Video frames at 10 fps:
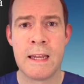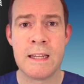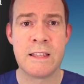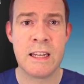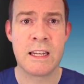
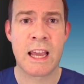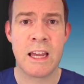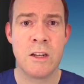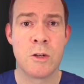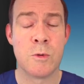It's
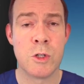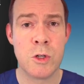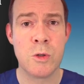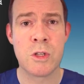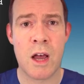indicated to
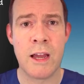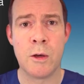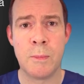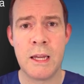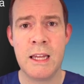reduce
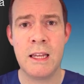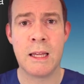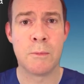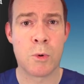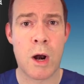IOP
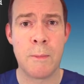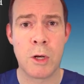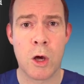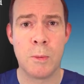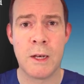in
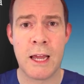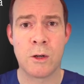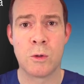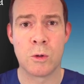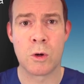primary
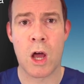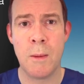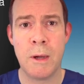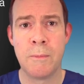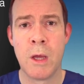open-angle
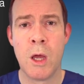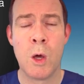glaucoma,